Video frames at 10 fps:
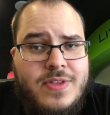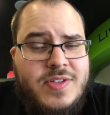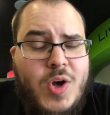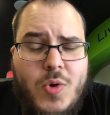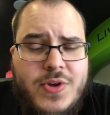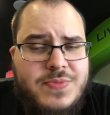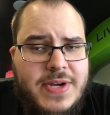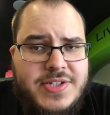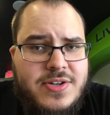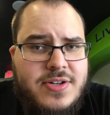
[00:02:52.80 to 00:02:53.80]
It's always
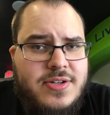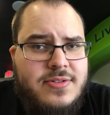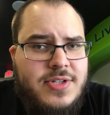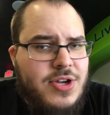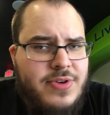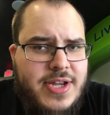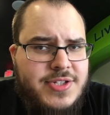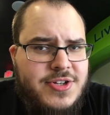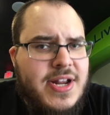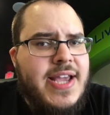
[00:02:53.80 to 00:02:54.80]
my turn. You don't get a
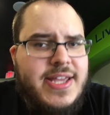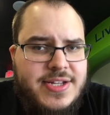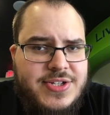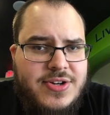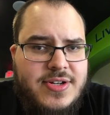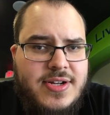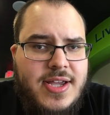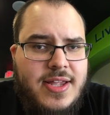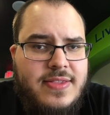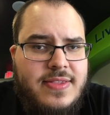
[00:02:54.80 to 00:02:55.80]
turn, I get a turn.
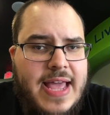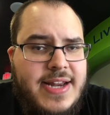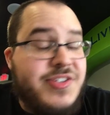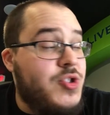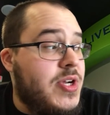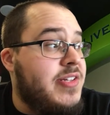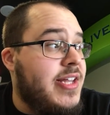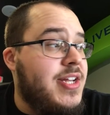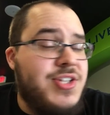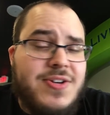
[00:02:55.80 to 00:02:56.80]
And that needs to
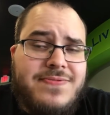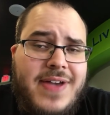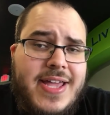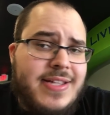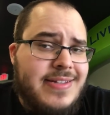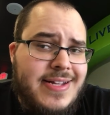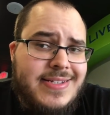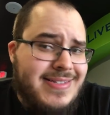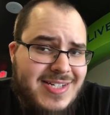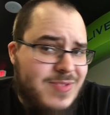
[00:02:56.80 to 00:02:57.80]
translate into your fight. It's not
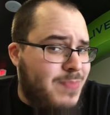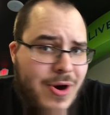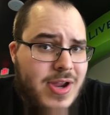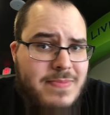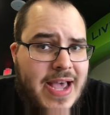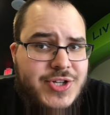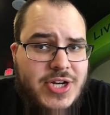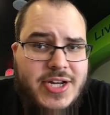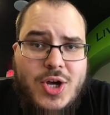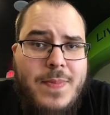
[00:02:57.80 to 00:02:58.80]
a sparring match. You're
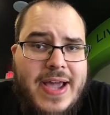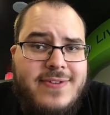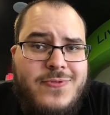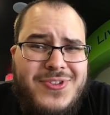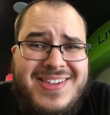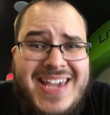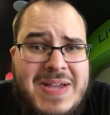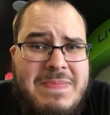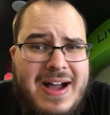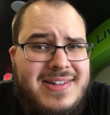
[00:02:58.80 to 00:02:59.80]
not going to go back and forth
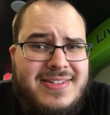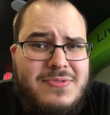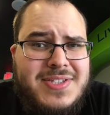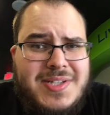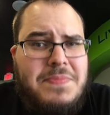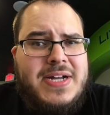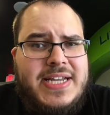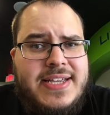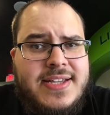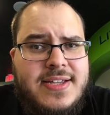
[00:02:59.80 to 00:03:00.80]
kickboxing with somebody.